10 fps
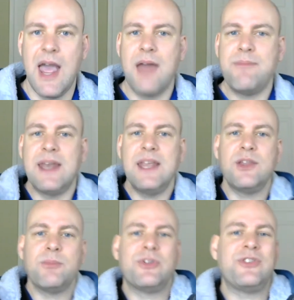And many of
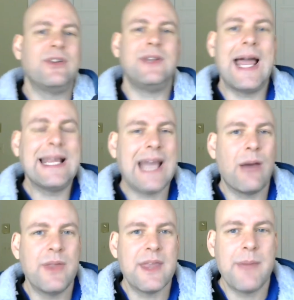them are still like that
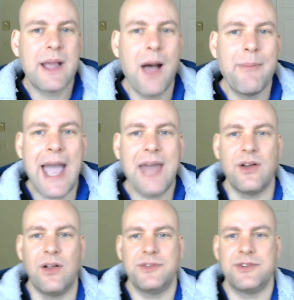when they become
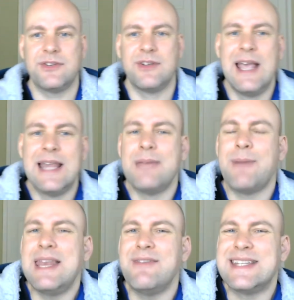adults. They
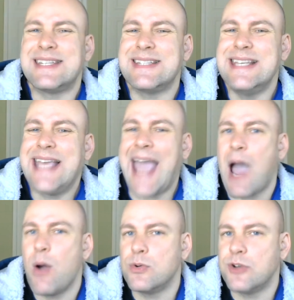might even seek
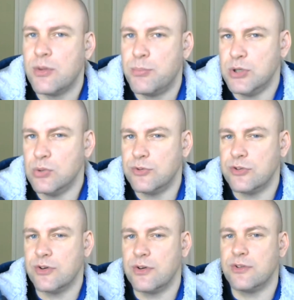out
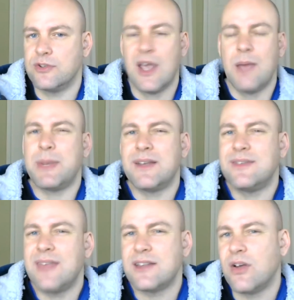abusers because
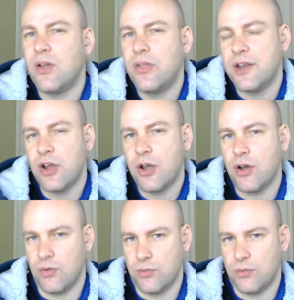that's all they know.